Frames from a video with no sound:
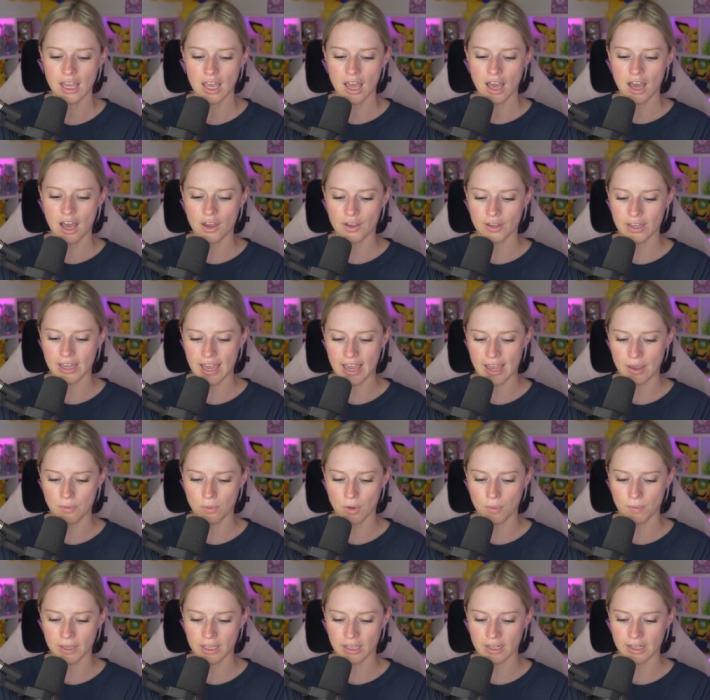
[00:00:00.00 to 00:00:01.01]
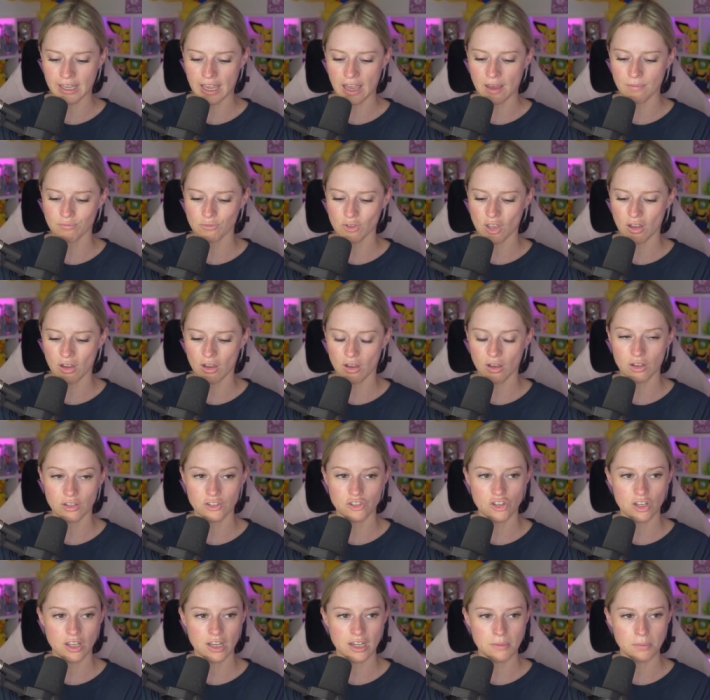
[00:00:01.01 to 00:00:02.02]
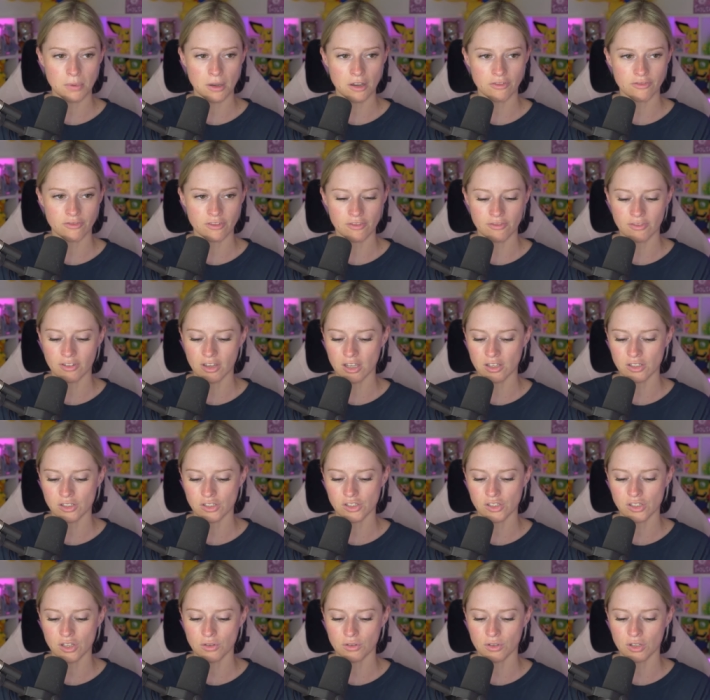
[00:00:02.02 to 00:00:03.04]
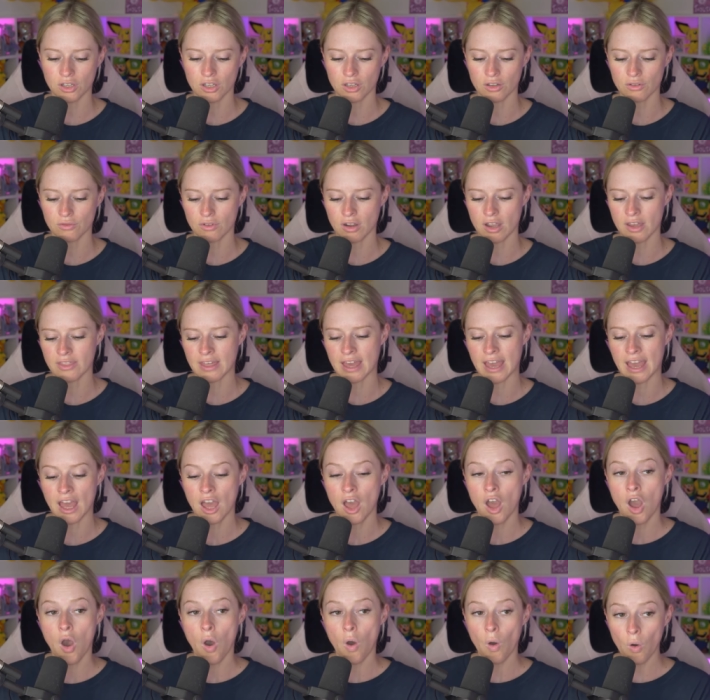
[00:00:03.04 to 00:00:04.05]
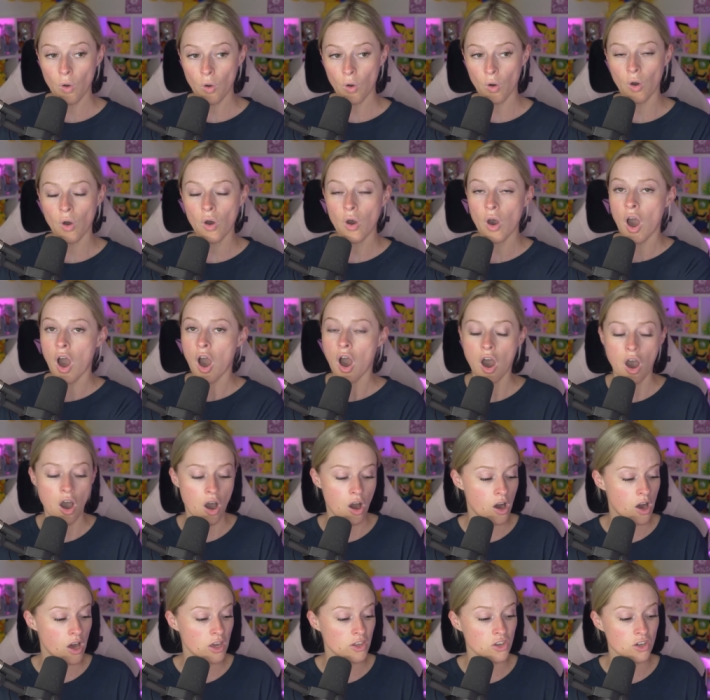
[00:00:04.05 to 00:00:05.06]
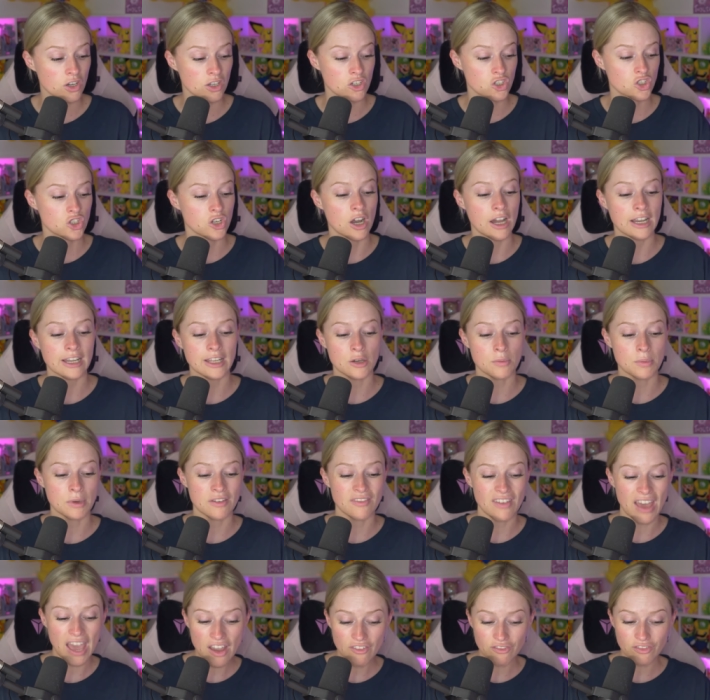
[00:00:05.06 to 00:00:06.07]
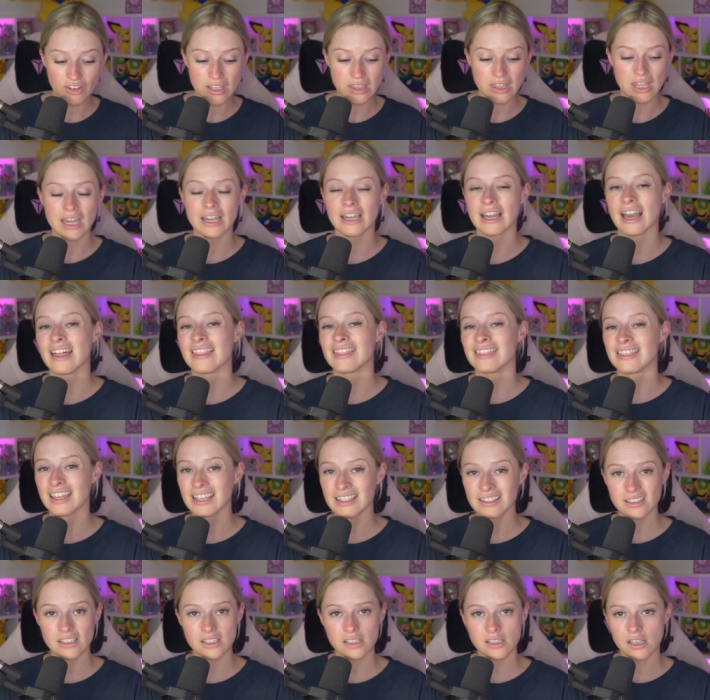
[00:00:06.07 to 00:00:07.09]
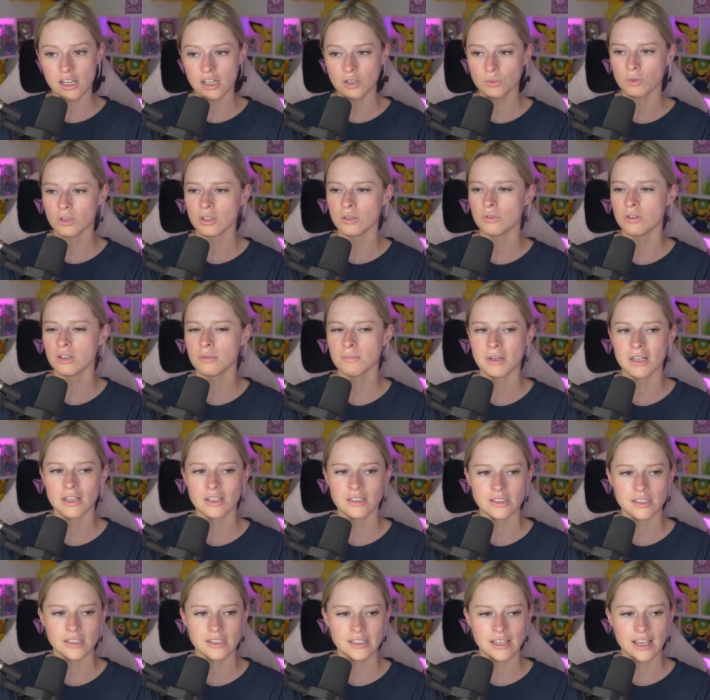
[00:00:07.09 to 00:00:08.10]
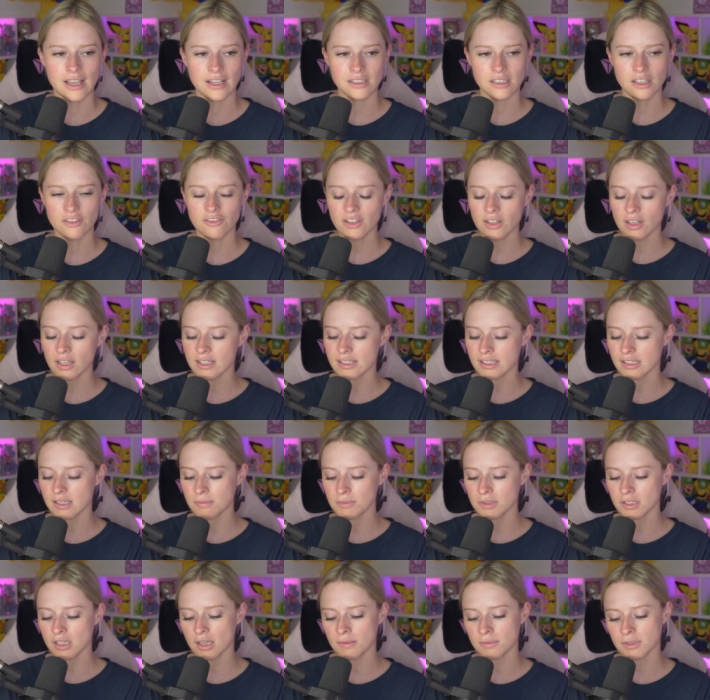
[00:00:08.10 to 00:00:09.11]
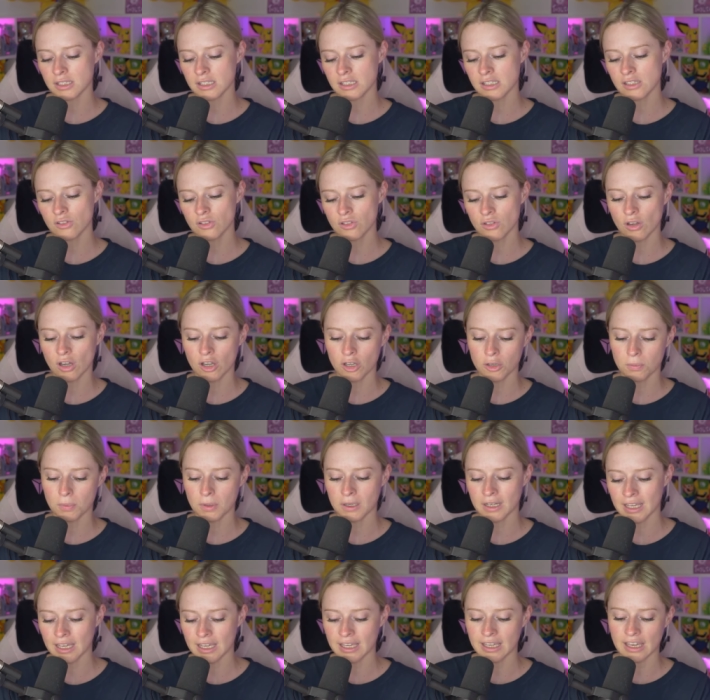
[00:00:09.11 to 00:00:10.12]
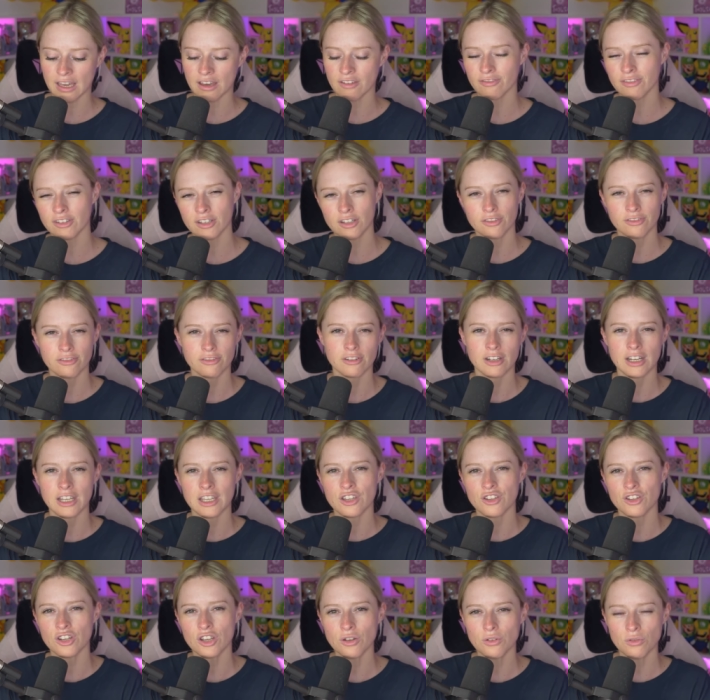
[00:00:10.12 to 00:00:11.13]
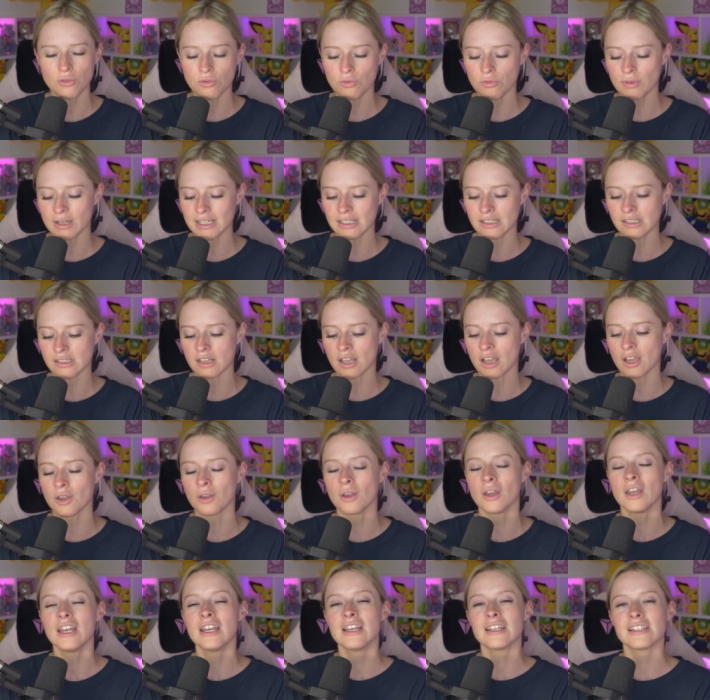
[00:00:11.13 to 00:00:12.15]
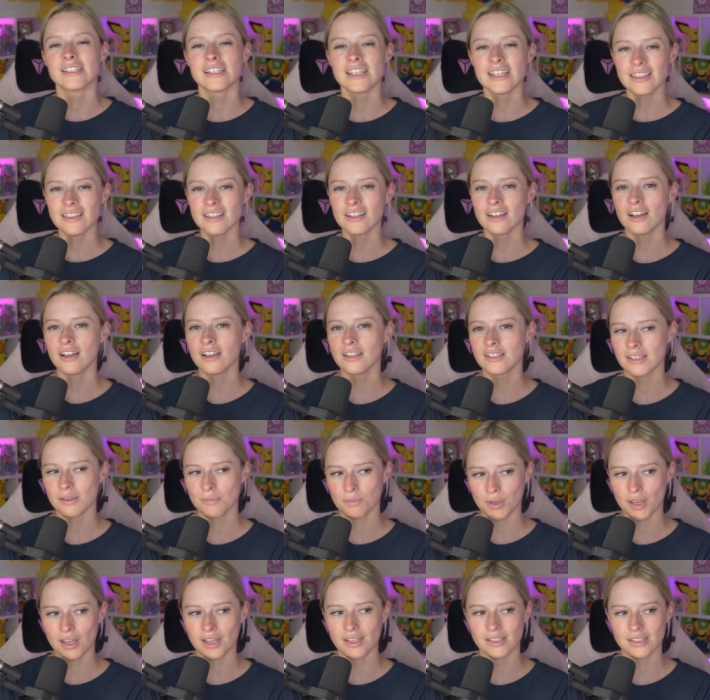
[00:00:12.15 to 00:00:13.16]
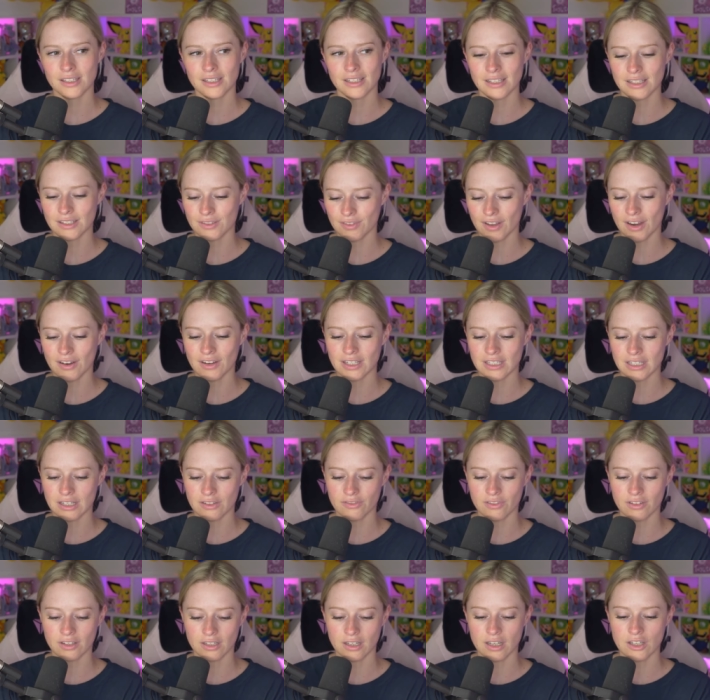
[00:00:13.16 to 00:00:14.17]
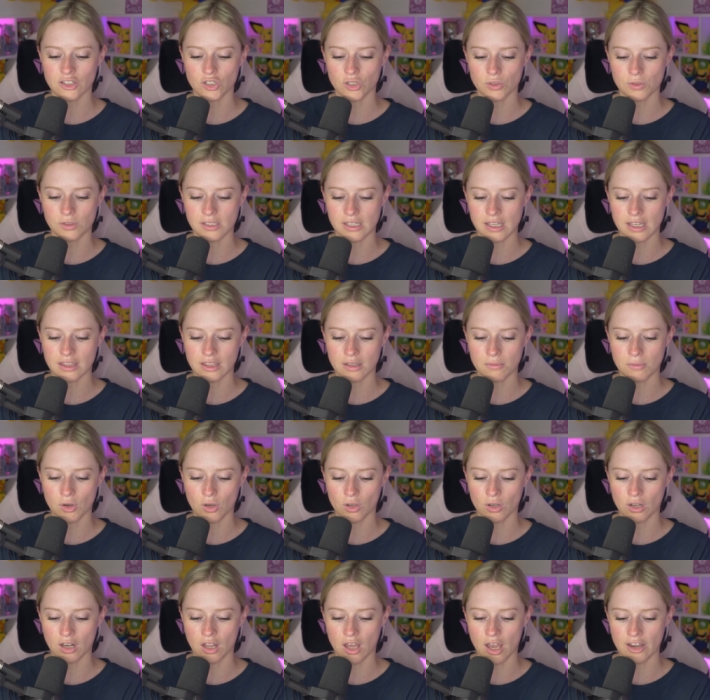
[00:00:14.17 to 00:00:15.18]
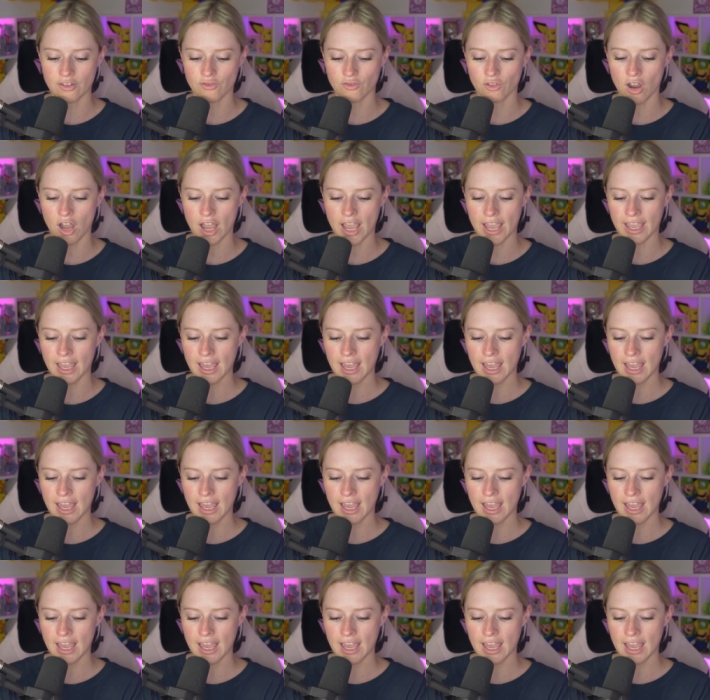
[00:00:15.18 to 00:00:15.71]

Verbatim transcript: Okay, what are we going to get? Oh, Jigglypuff reverse, so cute right there. Or are you going to try a little bit of everything and then decide what you want to master set? Because I feel like sometimes until you open it and get a feel for it, you don't always know. Seeing the cards in person is very different to seeing them online. Right,